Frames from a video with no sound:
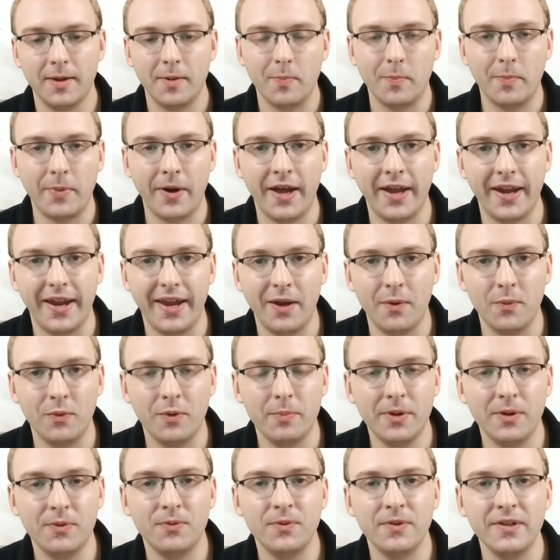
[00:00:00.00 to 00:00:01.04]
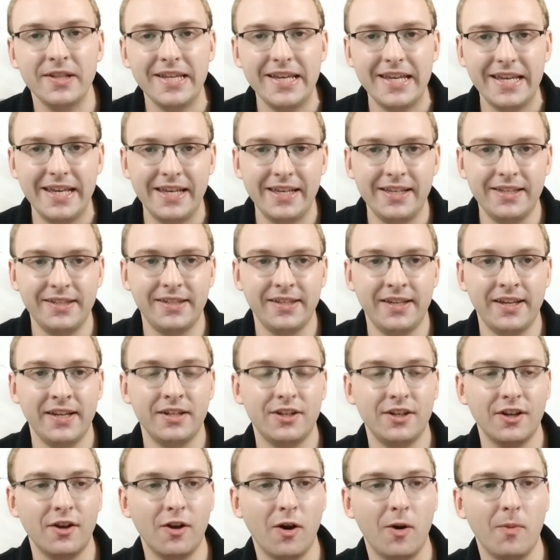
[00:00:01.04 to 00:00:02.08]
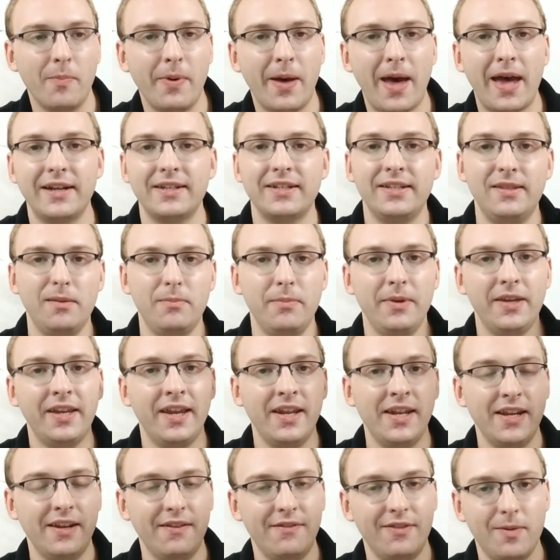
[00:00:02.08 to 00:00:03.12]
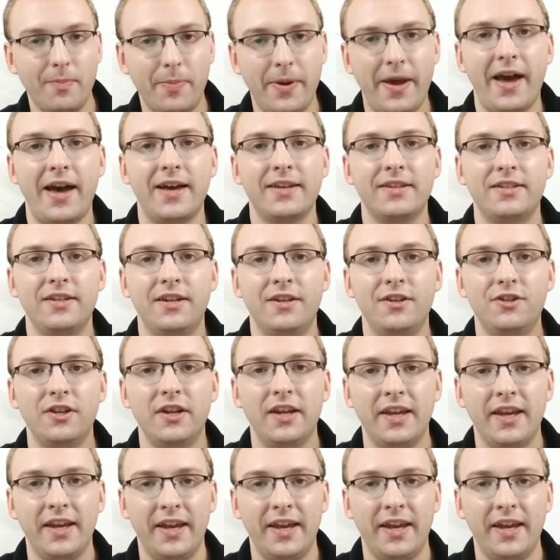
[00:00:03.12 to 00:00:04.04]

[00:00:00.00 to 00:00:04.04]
But it will be really easy to go back to the beginning of the passage